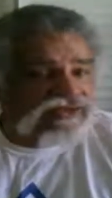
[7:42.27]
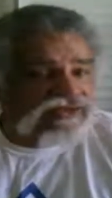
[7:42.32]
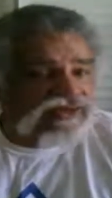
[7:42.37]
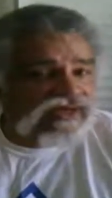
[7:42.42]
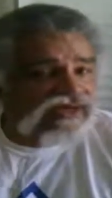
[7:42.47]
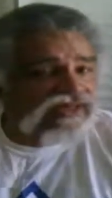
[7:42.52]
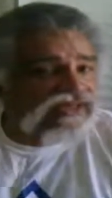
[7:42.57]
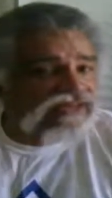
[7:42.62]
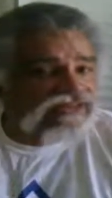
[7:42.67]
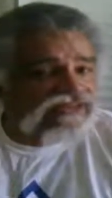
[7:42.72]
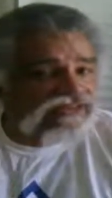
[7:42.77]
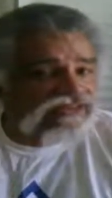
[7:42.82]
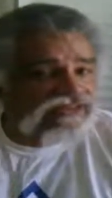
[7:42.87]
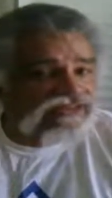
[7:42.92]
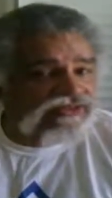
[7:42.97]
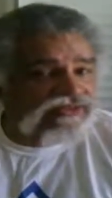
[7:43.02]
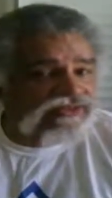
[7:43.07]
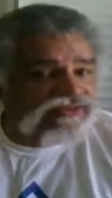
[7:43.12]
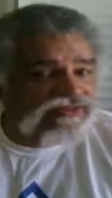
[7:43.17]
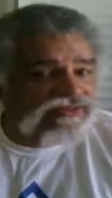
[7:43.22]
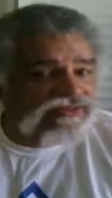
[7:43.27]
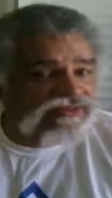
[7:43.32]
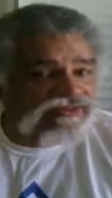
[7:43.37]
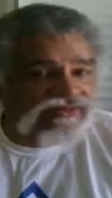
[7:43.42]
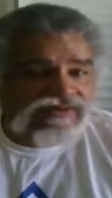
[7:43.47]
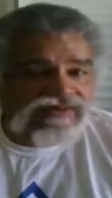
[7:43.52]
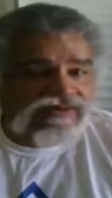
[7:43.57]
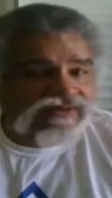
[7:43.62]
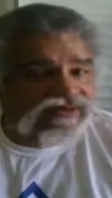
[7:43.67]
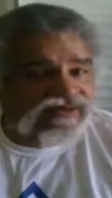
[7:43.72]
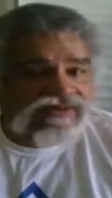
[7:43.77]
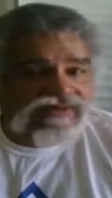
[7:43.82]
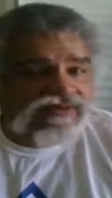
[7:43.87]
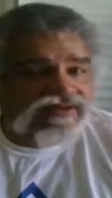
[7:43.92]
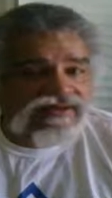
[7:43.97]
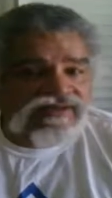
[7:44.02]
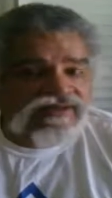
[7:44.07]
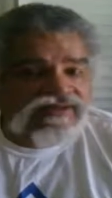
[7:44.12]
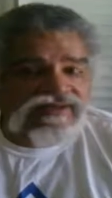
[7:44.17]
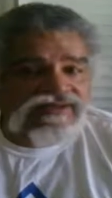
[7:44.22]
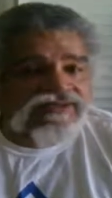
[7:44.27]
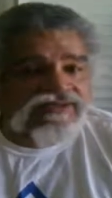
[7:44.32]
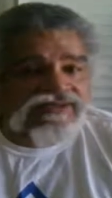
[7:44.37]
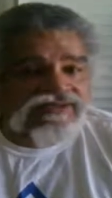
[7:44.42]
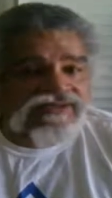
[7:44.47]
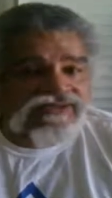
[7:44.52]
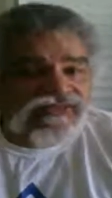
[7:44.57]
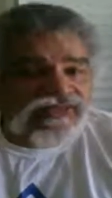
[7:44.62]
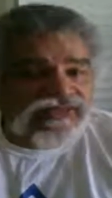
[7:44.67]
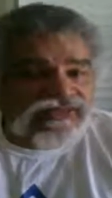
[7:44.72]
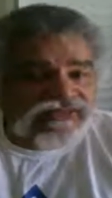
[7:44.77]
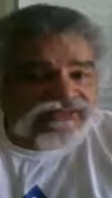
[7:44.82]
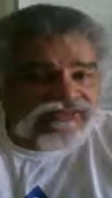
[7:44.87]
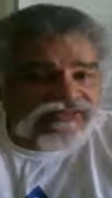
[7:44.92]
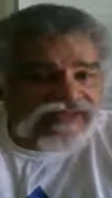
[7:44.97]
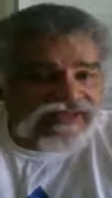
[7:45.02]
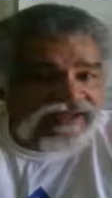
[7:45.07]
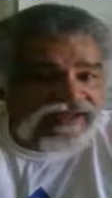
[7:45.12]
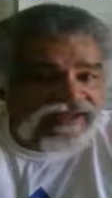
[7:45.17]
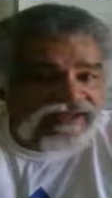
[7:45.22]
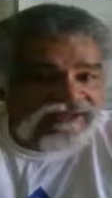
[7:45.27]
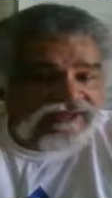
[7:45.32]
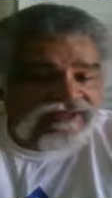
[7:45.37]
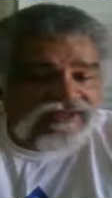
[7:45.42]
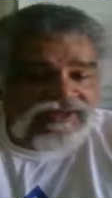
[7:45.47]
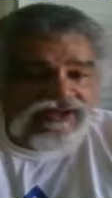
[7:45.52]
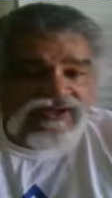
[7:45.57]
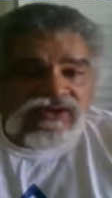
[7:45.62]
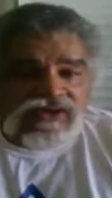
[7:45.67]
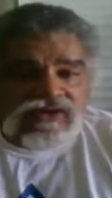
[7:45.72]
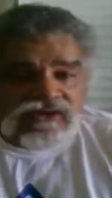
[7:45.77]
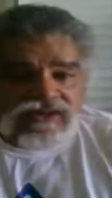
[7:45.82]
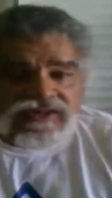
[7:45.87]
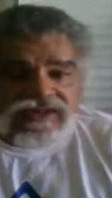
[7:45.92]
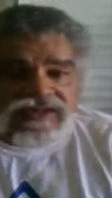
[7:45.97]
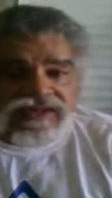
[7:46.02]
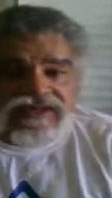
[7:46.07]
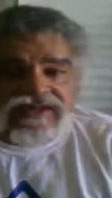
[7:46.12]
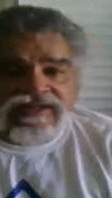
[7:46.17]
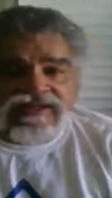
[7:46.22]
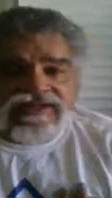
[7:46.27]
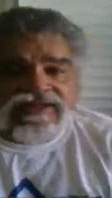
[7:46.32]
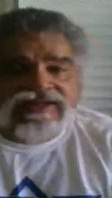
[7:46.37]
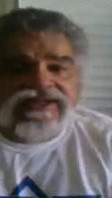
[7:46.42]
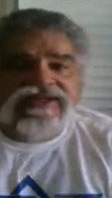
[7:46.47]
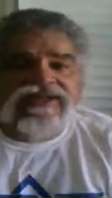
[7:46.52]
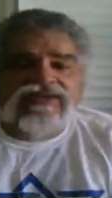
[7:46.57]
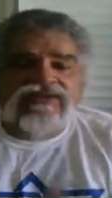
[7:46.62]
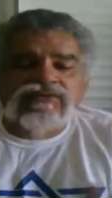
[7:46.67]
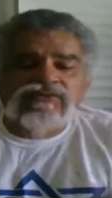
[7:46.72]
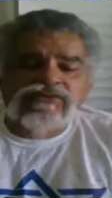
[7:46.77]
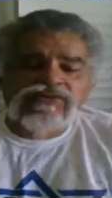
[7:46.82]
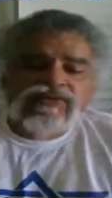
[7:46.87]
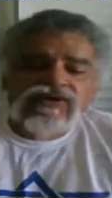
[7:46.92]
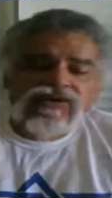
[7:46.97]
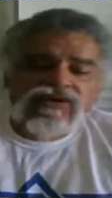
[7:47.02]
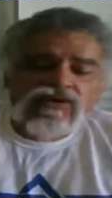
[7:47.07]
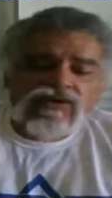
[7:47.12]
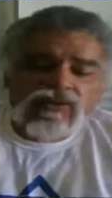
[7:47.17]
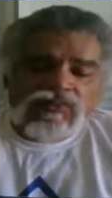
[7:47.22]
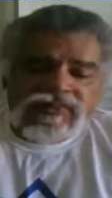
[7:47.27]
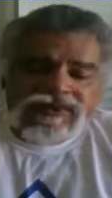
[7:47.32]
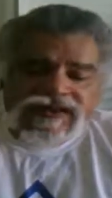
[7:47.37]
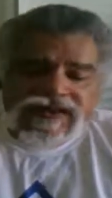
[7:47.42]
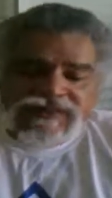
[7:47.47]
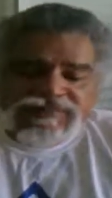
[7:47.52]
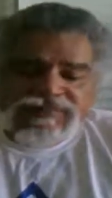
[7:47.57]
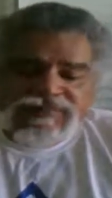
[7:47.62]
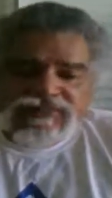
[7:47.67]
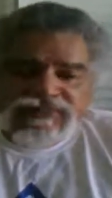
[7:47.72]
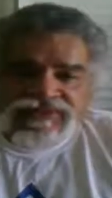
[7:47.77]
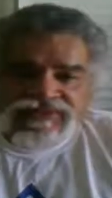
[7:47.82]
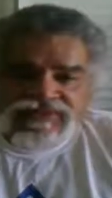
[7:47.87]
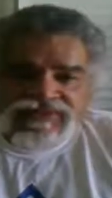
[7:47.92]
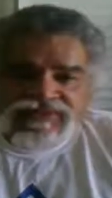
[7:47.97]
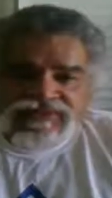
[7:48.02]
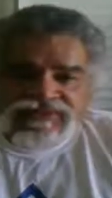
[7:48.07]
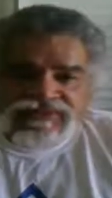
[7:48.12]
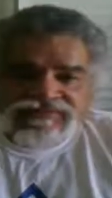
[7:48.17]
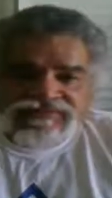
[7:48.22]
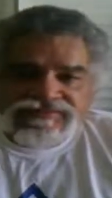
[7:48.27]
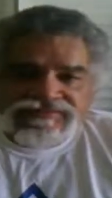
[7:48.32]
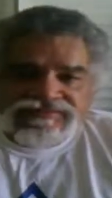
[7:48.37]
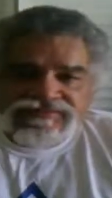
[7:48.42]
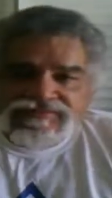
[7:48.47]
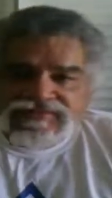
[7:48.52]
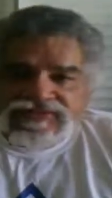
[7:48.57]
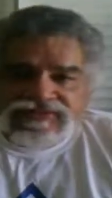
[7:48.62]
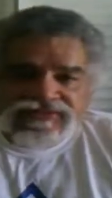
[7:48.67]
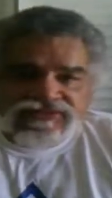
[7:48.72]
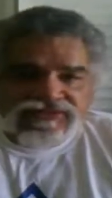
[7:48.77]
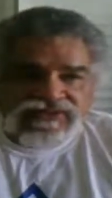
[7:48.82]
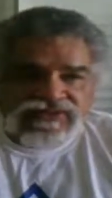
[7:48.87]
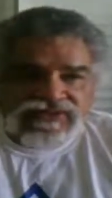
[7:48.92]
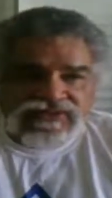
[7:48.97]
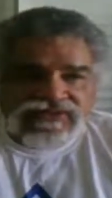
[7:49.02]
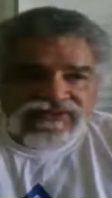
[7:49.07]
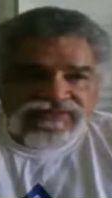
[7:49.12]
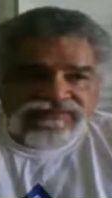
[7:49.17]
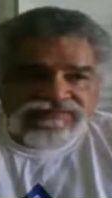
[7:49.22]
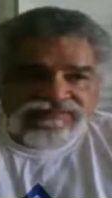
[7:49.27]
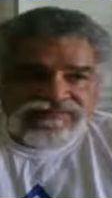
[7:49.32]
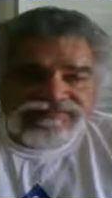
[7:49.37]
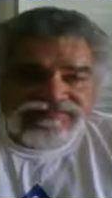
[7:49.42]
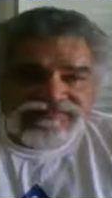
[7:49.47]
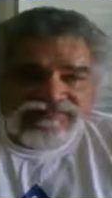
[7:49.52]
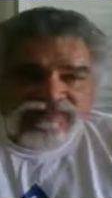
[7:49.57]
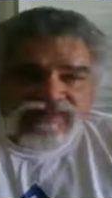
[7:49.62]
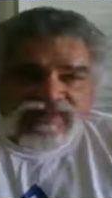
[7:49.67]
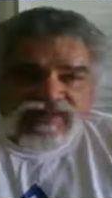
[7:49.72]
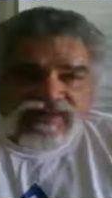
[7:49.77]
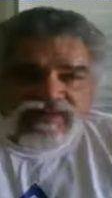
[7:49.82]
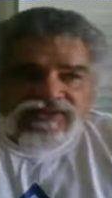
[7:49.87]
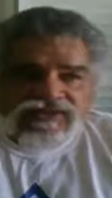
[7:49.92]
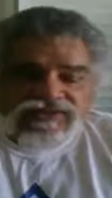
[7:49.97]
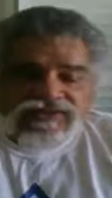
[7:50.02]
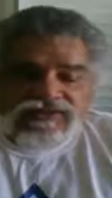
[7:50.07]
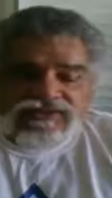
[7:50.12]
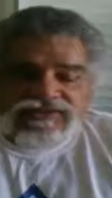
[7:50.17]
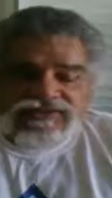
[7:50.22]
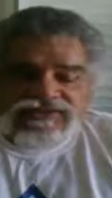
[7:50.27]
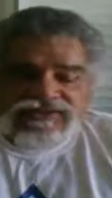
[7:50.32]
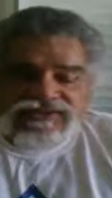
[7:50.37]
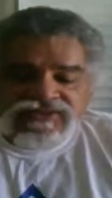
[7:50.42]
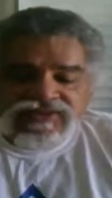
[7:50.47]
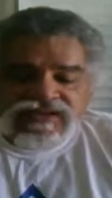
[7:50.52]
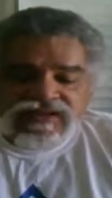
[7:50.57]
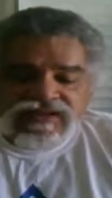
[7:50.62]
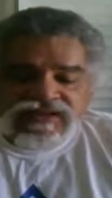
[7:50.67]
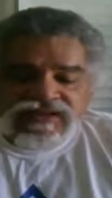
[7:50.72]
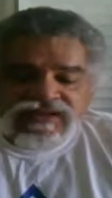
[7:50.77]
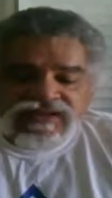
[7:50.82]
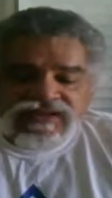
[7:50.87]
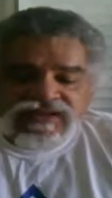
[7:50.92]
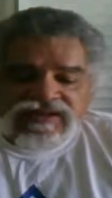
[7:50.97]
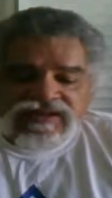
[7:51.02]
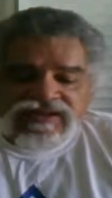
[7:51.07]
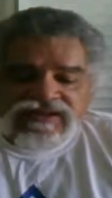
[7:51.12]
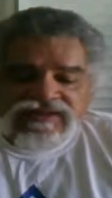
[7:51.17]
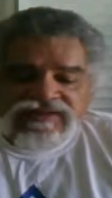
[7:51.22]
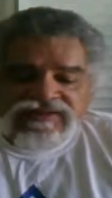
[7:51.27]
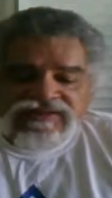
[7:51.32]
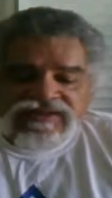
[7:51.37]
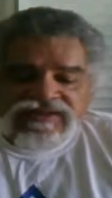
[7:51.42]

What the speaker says: A non-Jew against a Jew, you don't stand a chance, okay? Now, what happened with her is she was